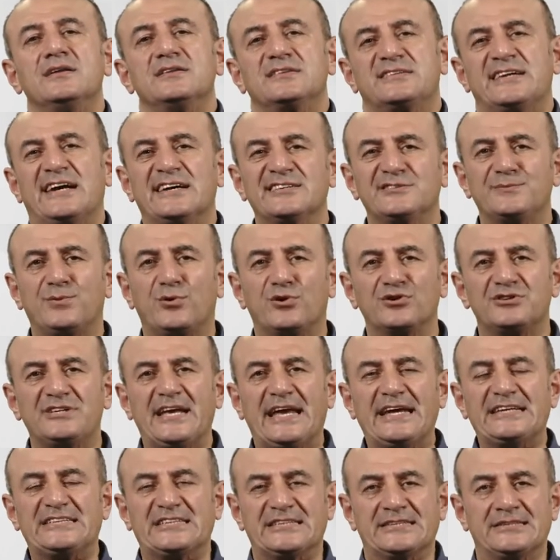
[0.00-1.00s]

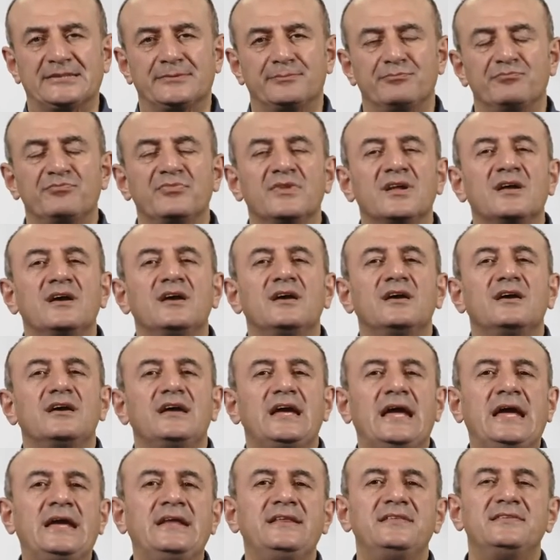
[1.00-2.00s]
Transportation.
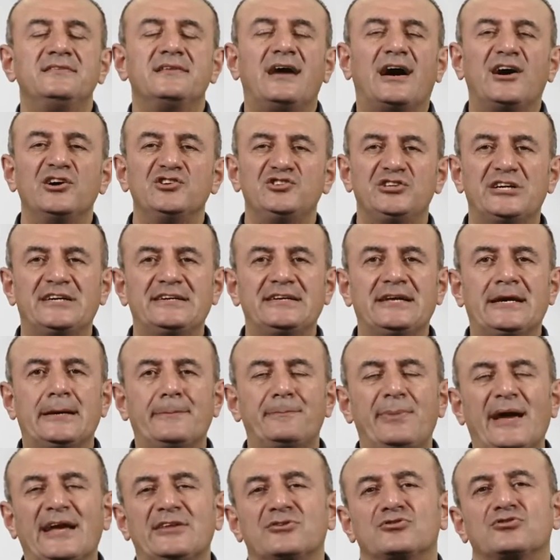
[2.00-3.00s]
In Nigeria,
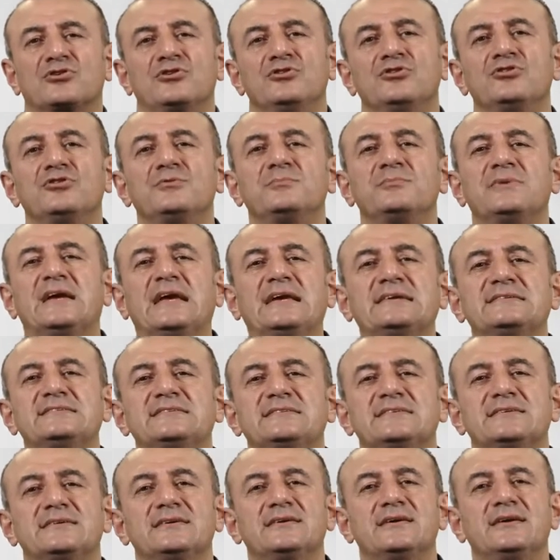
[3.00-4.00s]
petroleum
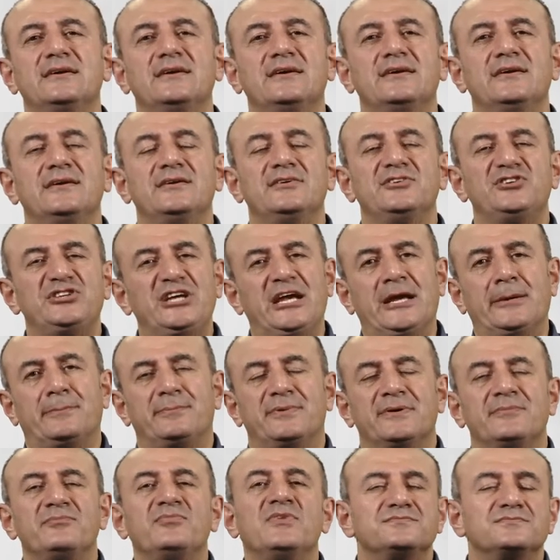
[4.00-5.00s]
is
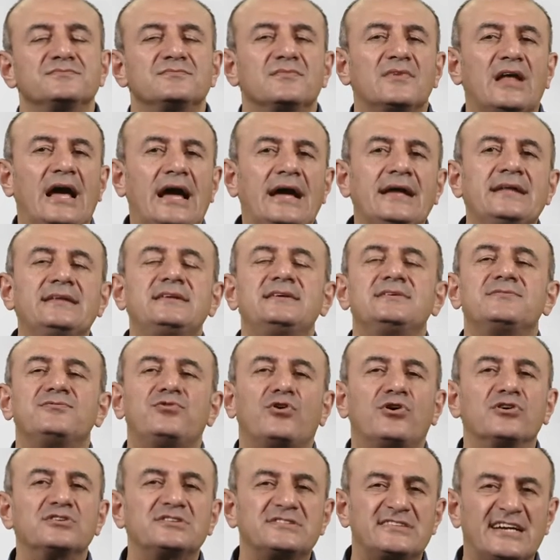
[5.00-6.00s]
cheap, and
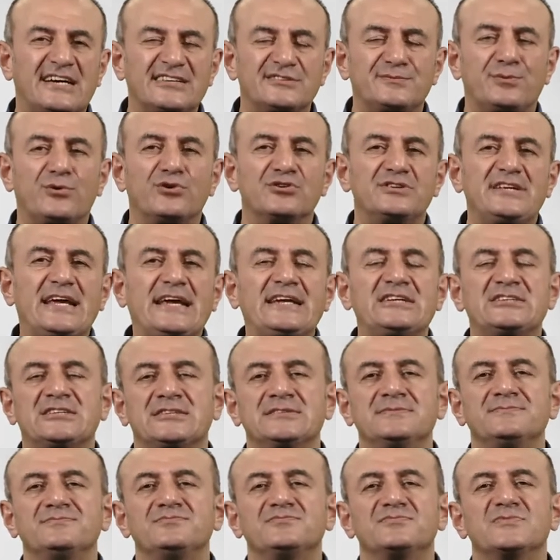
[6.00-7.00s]
for
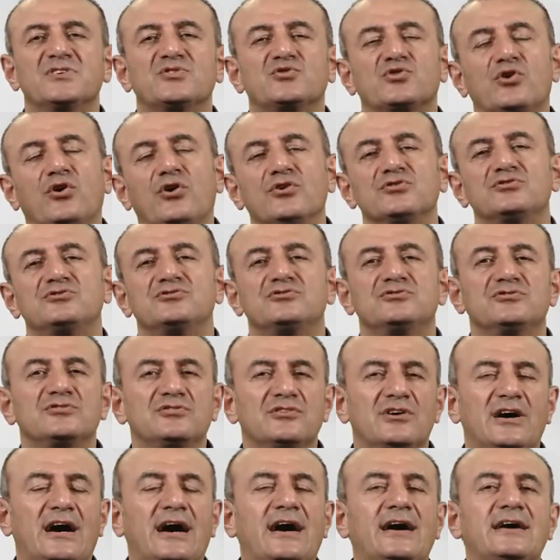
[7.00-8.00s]
transportation, roads
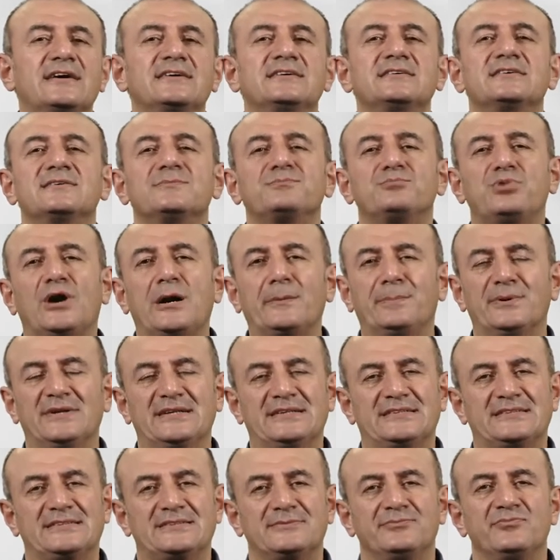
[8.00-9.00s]
are
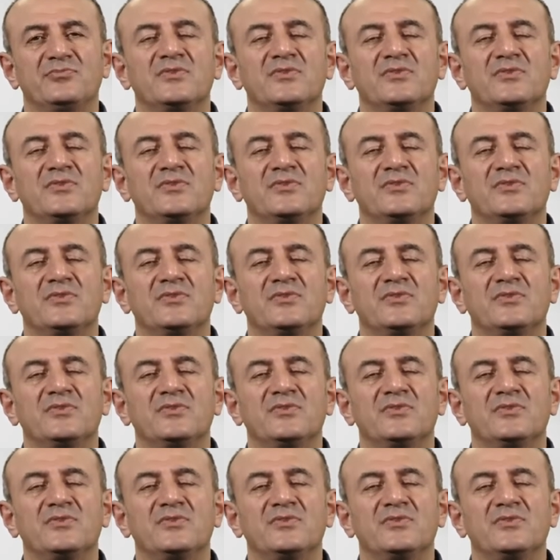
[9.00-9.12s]
popular.